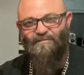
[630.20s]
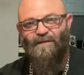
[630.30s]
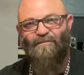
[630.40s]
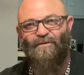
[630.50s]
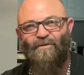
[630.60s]

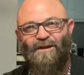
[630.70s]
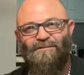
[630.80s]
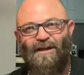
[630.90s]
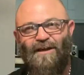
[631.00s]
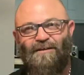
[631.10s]
Have a great
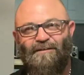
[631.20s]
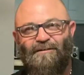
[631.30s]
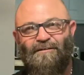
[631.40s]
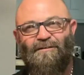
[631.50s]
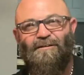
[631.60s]
day.
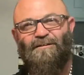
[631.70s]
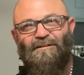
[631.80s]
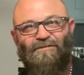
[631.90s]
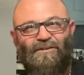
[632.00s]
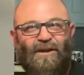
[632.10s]

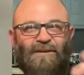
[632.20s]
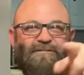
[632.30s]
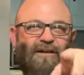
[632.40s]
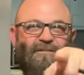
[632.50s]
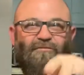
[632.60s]
Leave a like,
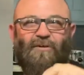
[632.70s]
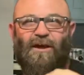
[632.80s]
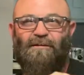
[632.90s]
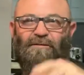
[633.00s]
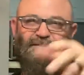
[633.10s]
tell a
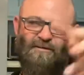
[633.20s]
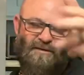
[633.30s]
friend,